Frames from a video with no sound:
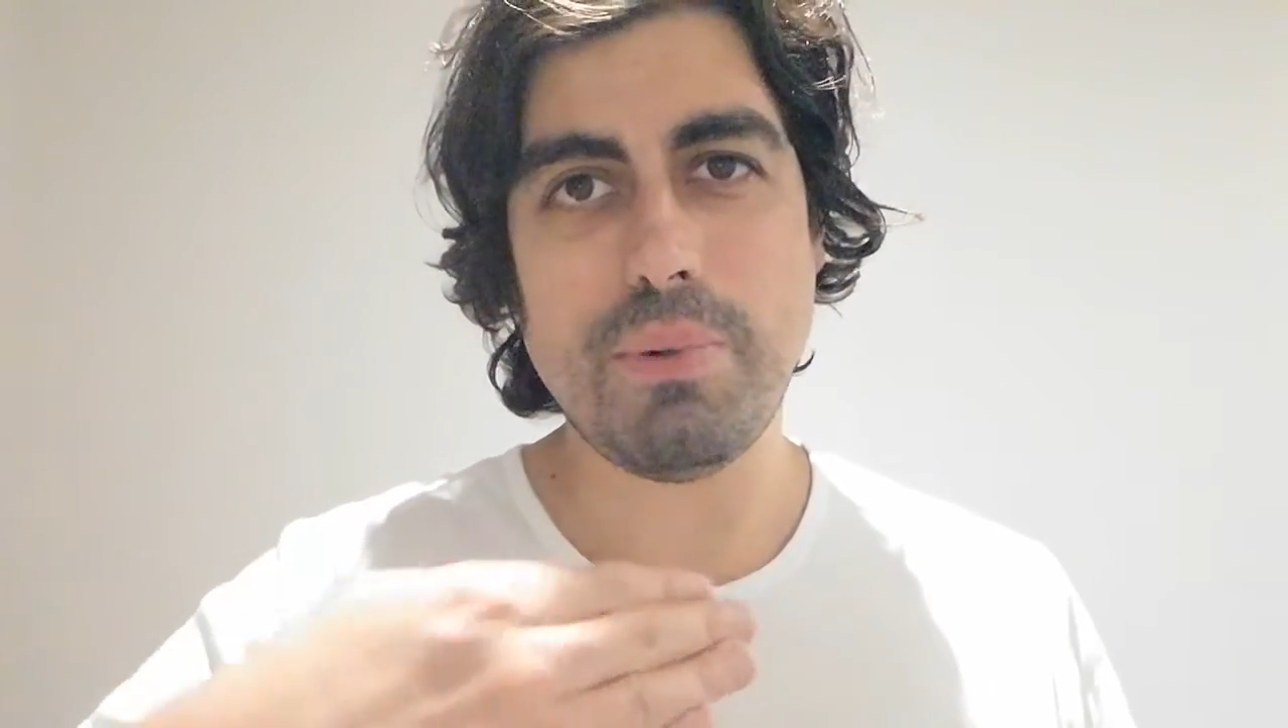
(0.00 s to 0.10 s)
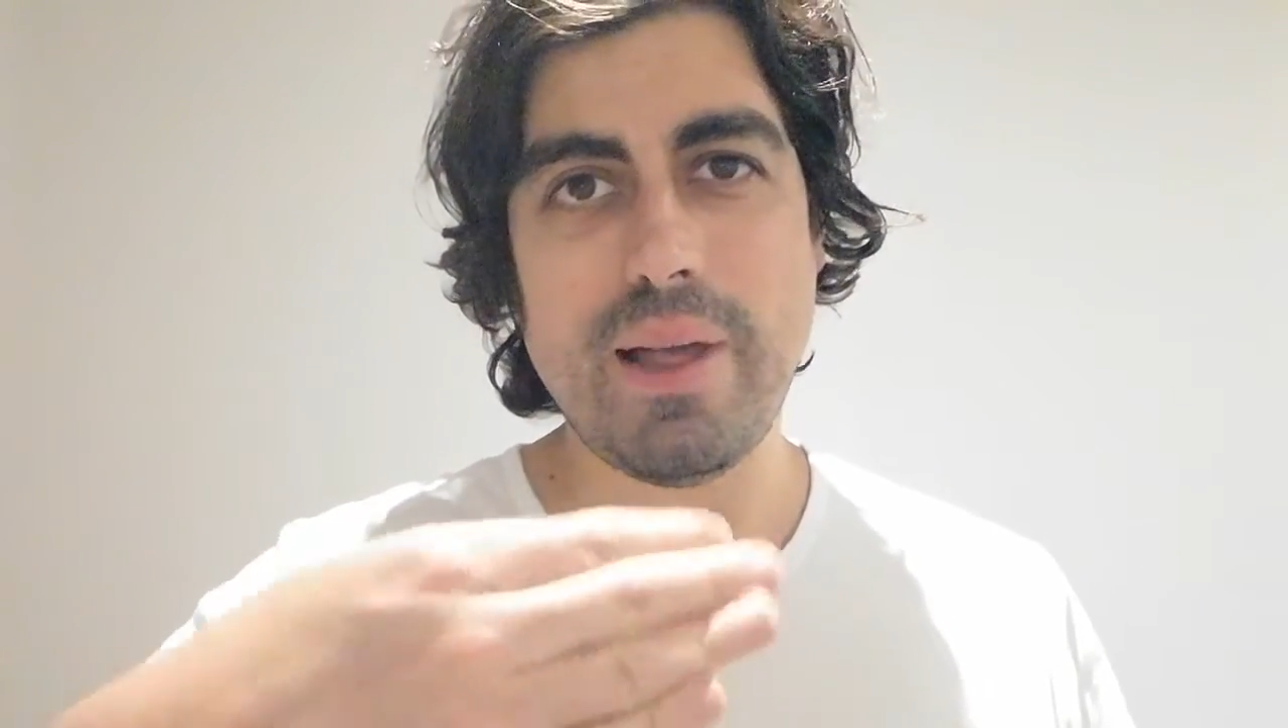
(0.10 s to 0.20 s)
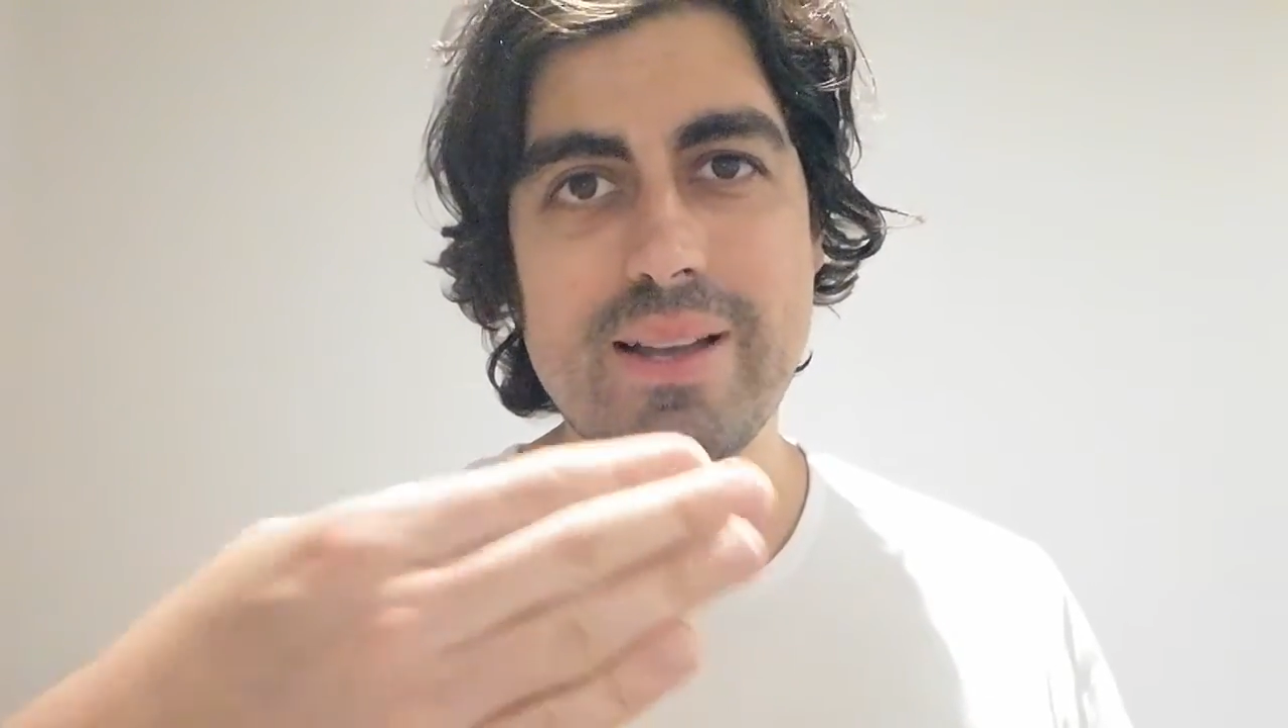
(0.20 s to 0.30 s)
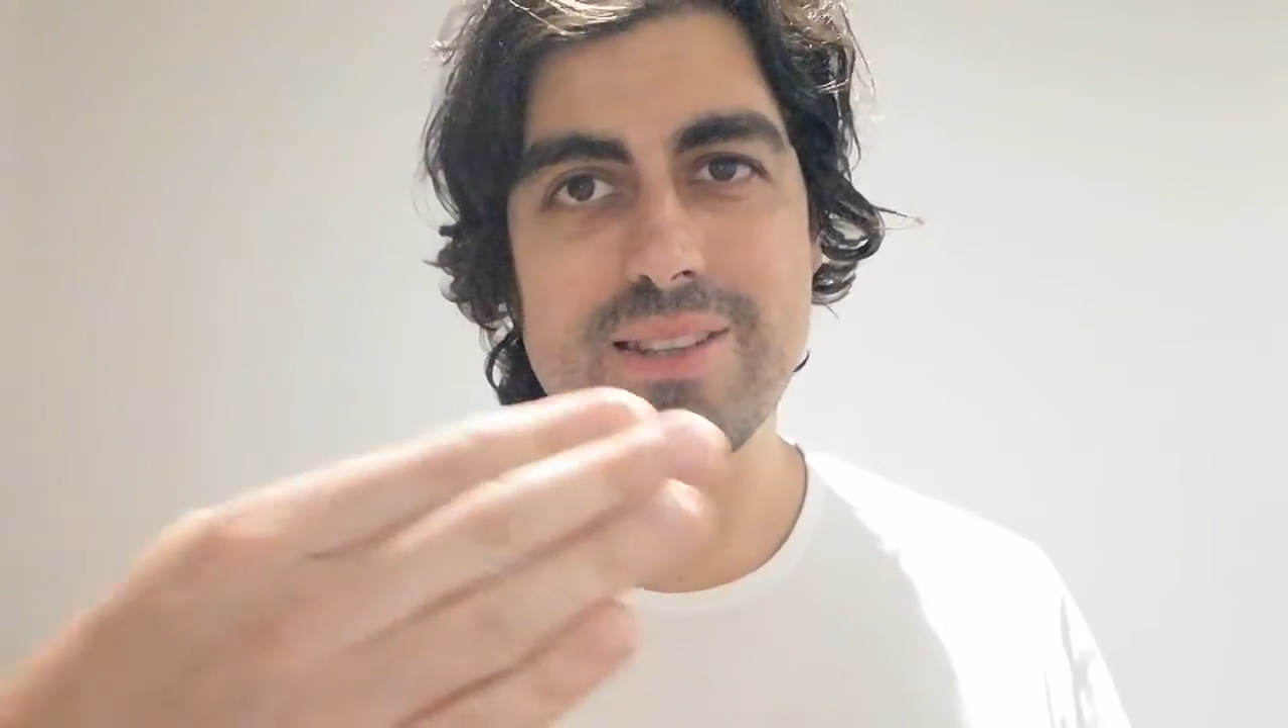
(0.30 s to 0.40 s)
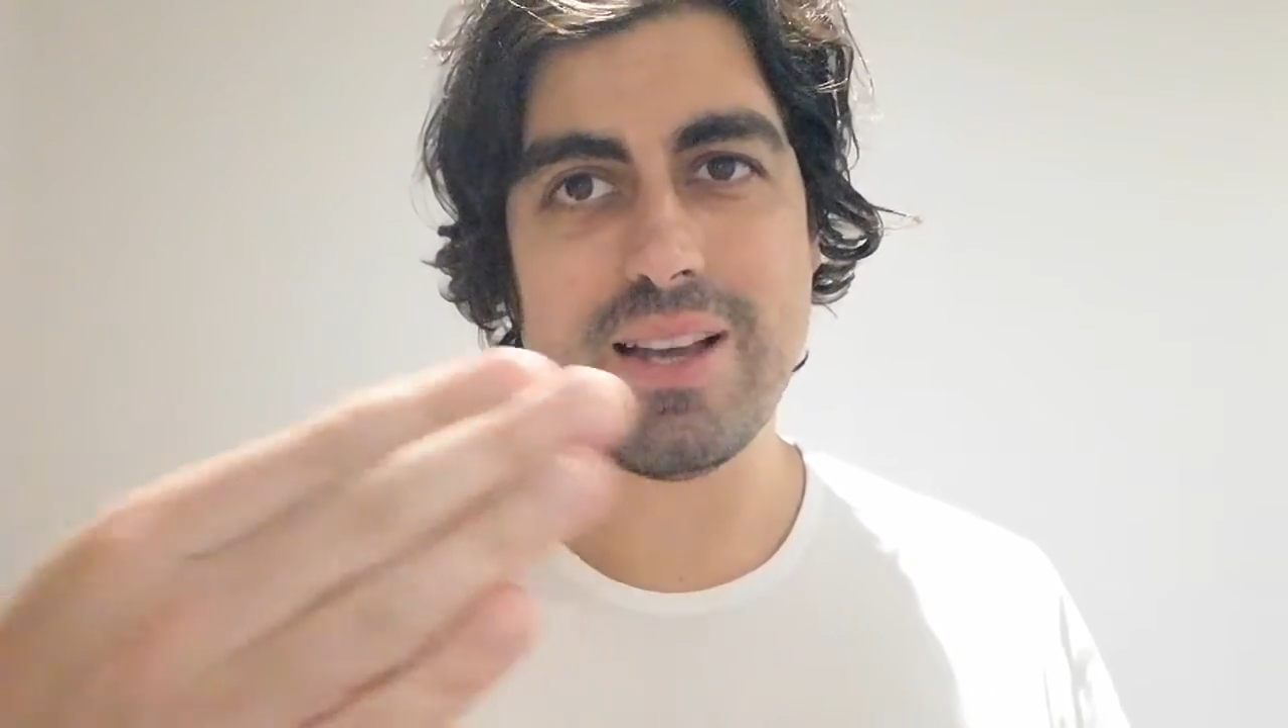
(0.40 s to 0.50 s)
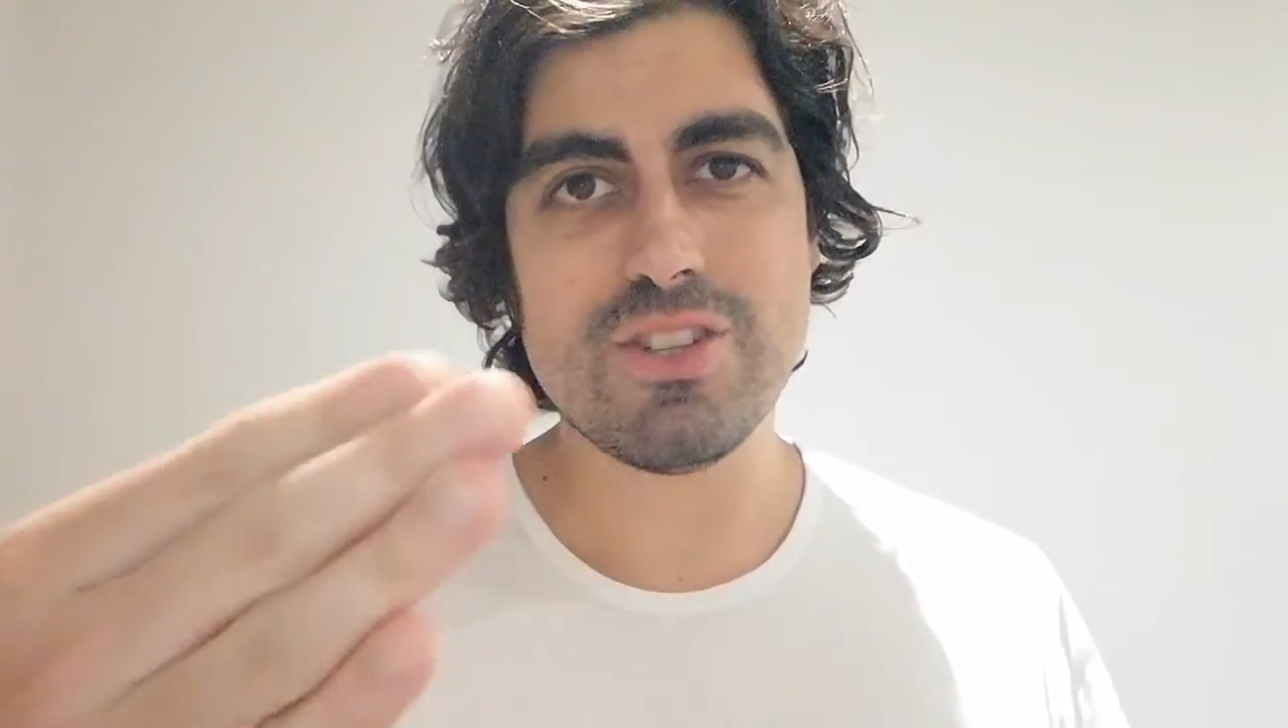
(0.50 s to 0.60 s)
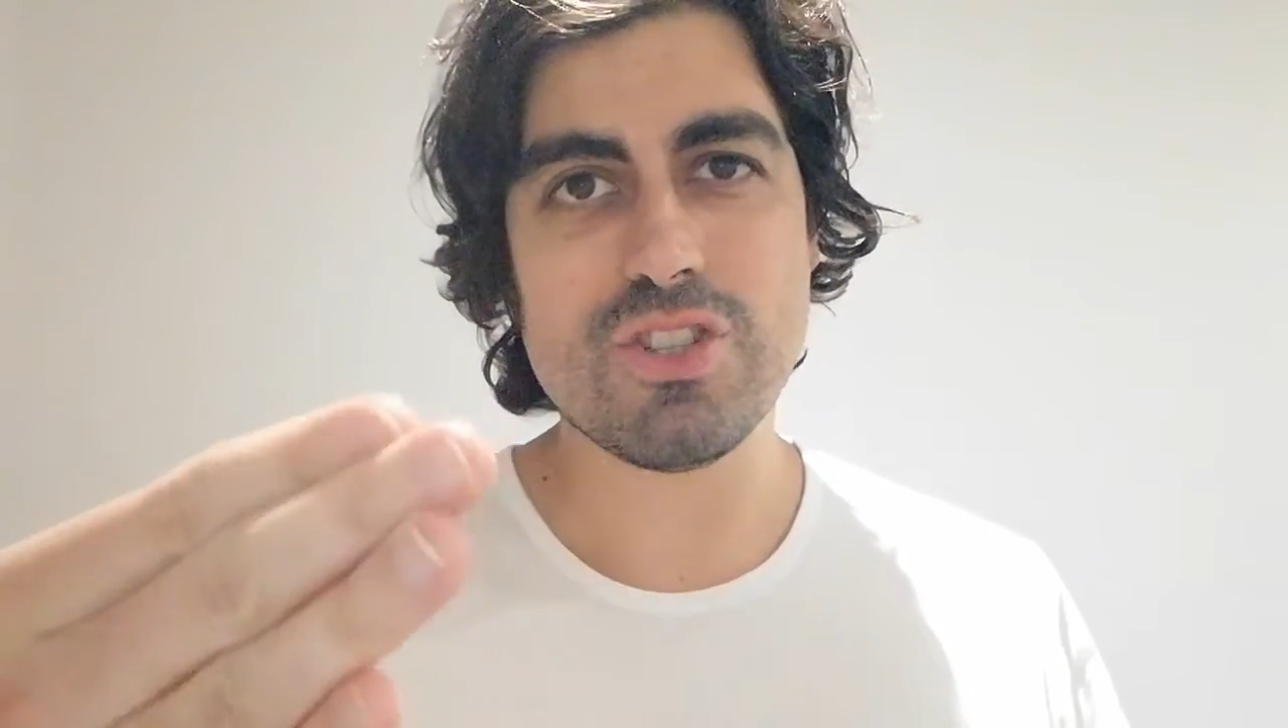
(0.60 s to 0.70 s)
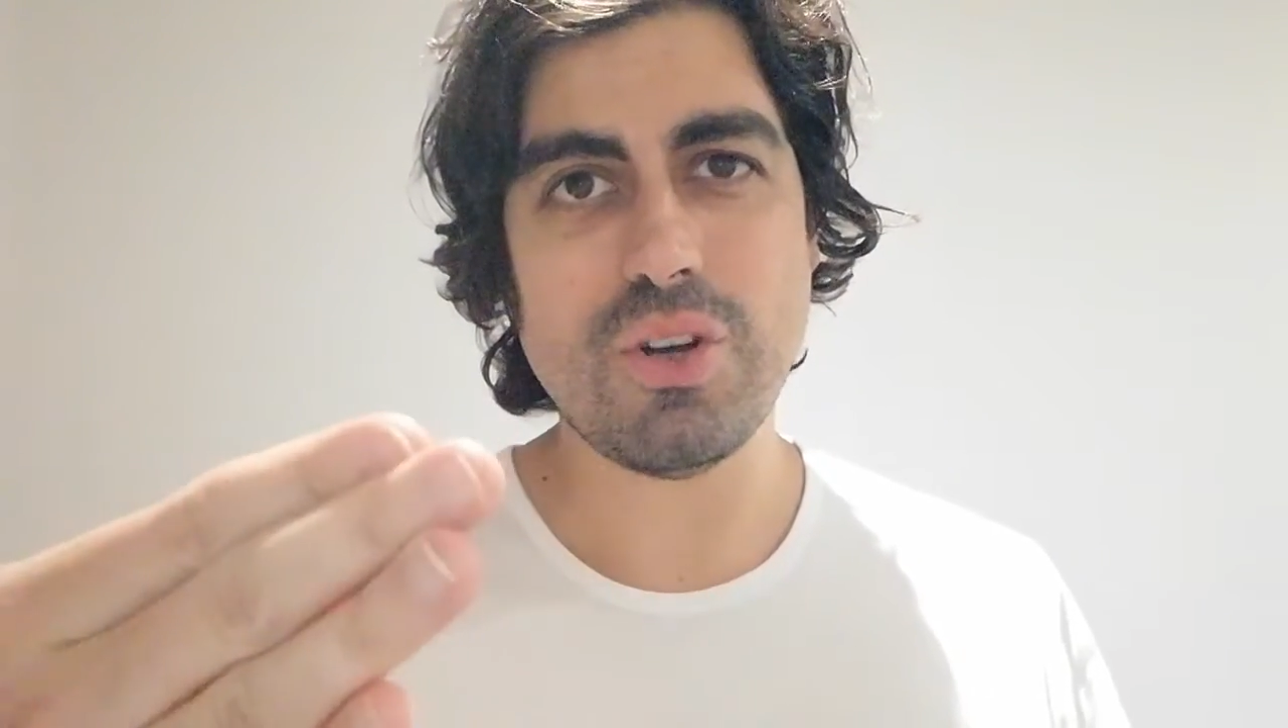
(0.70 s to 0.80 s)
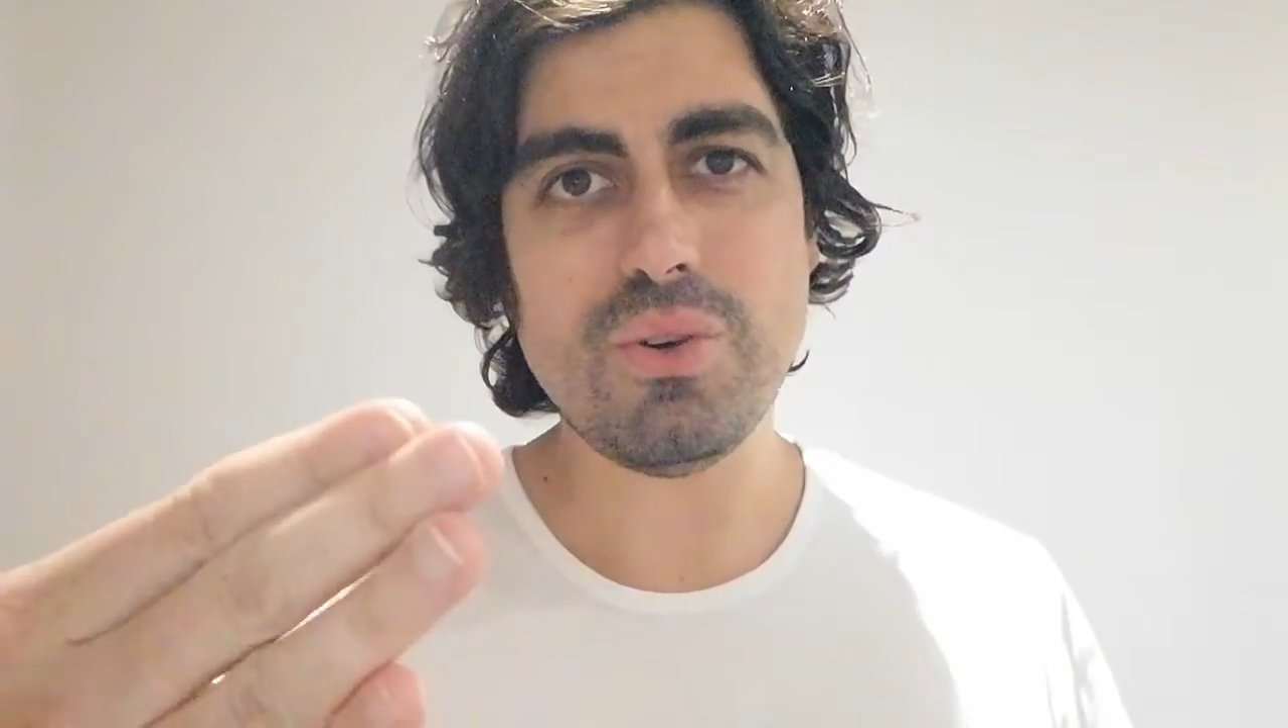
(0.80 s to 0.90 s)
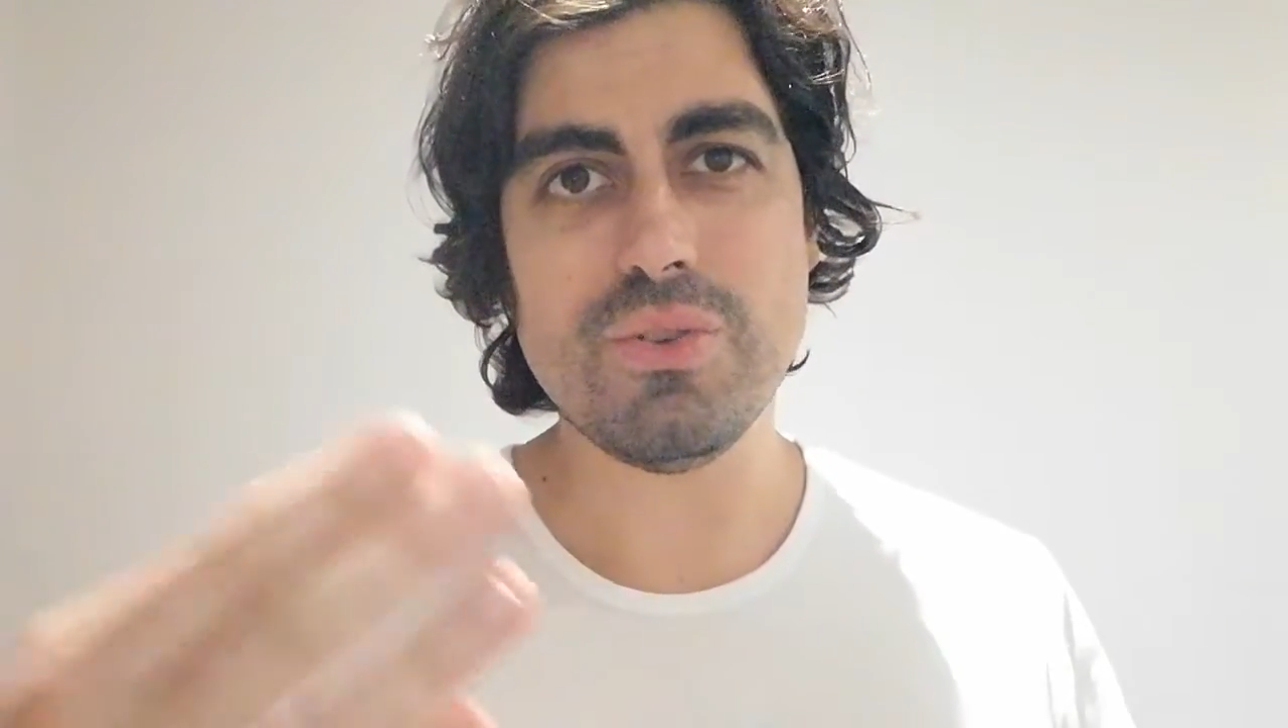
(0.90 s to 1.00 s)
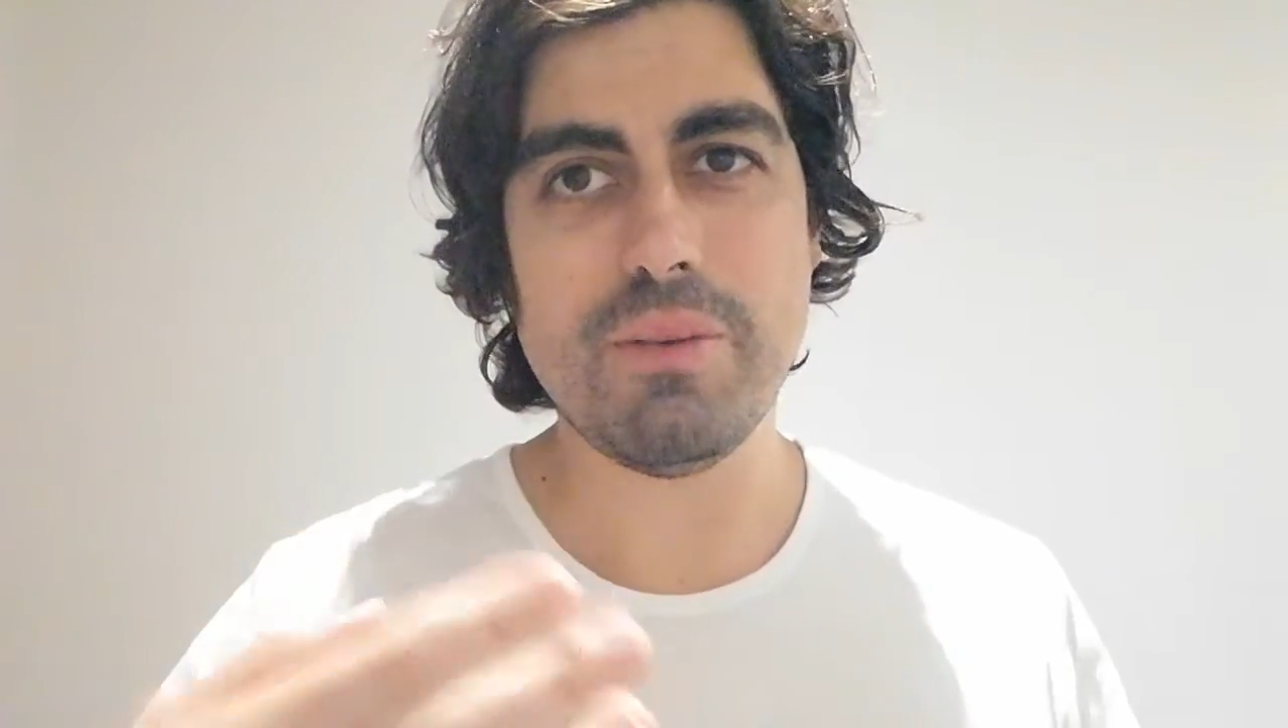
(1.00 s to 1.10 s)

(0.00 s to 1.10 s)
players they sold,